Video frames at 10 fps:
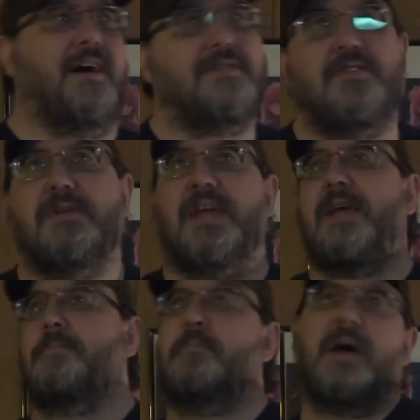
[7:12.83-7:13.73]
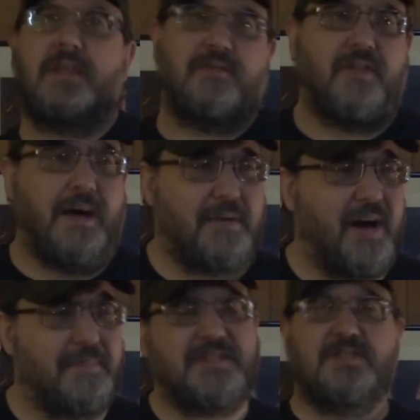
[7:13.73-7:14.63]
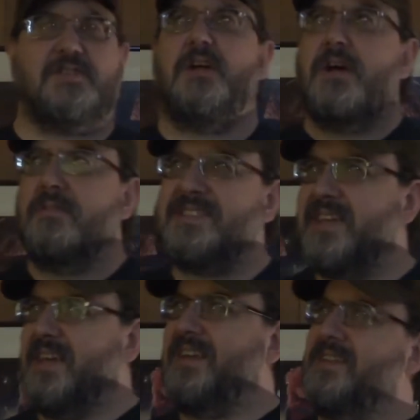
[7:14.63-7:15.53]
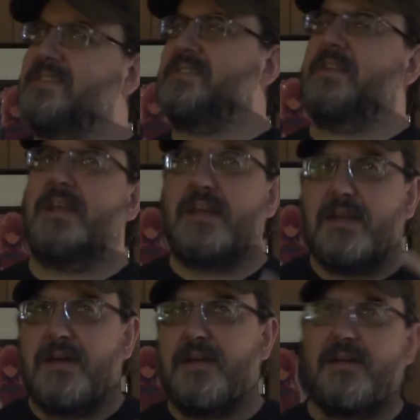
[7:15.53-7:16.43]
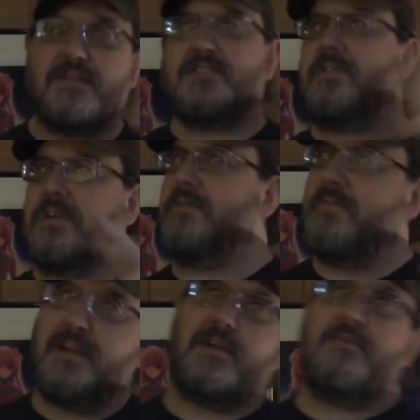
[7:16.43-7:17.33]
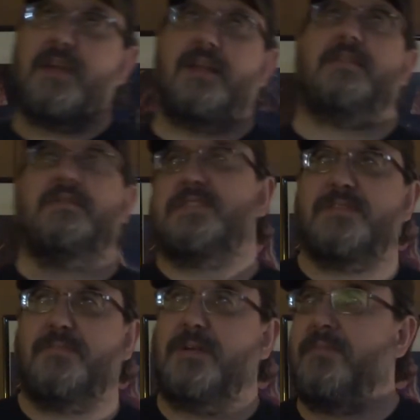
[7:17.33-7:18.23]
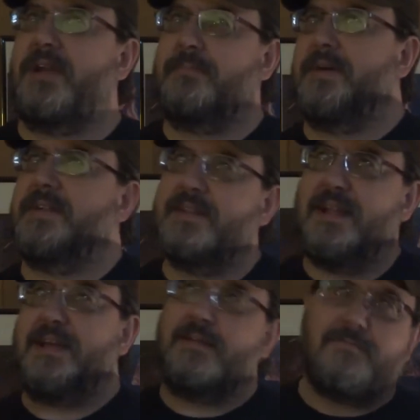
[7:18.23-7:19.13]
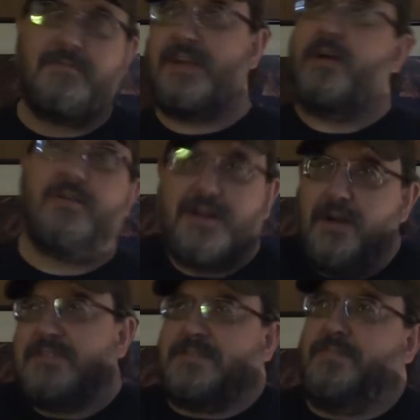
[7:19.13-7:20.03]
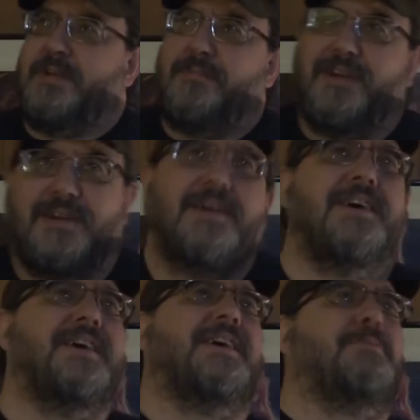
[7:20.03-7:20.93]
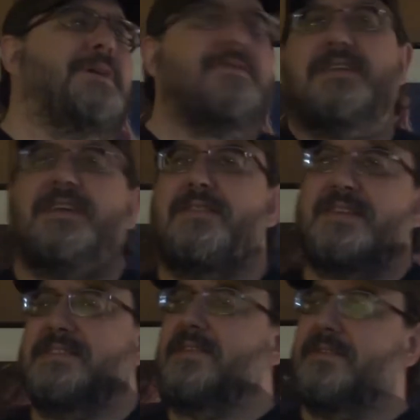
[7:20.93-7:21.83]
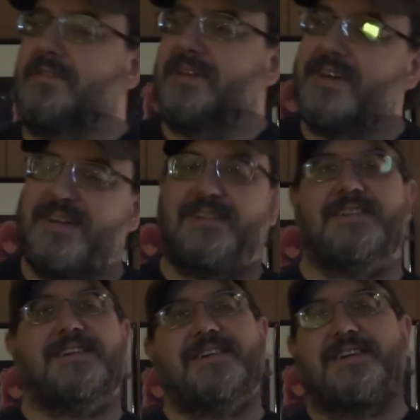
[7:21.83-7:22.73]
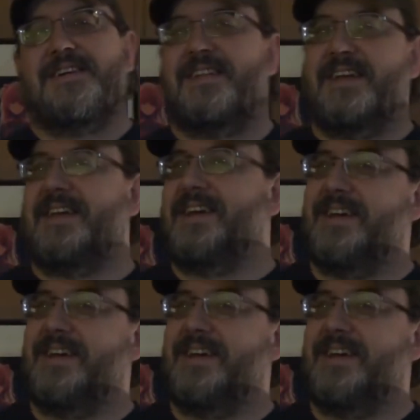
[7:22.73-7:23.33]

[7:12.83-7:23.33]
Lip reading: during a belly flop competition. Once again, just like... sure, you're reiterating that it's spring break, but, like, we already know it's spring break. We don't need these little, like,